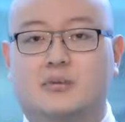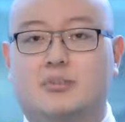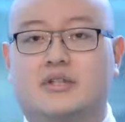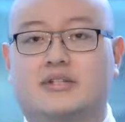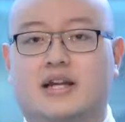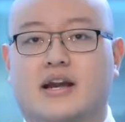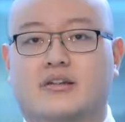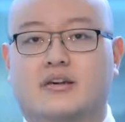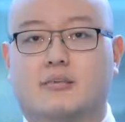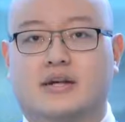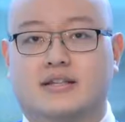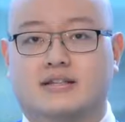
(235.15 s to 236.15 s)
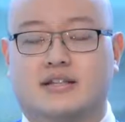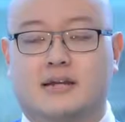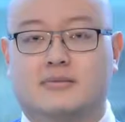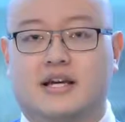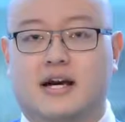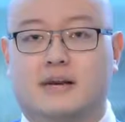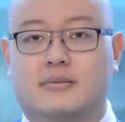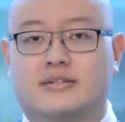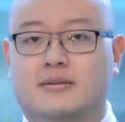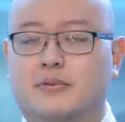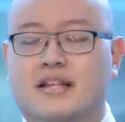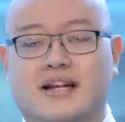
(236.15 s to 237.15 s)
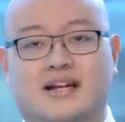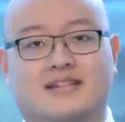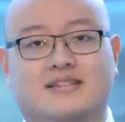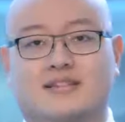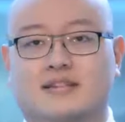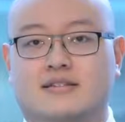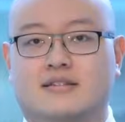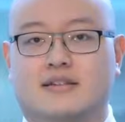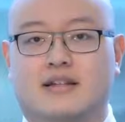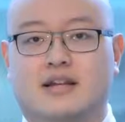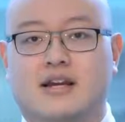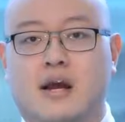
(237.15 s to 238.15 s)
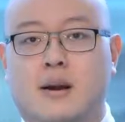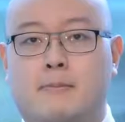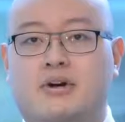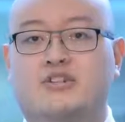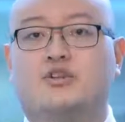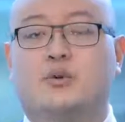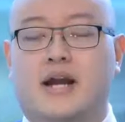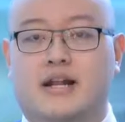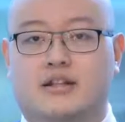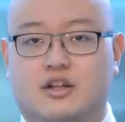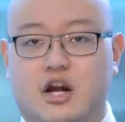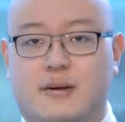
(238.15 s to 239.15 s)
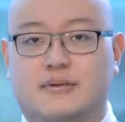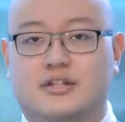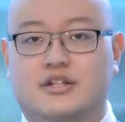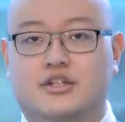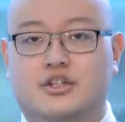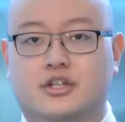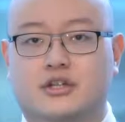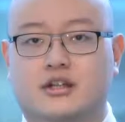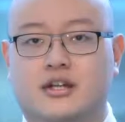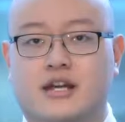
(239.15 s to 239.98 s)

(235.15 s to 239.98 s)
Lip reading: to put together, but at the same time, it's something that consistently puts you ahead of the competition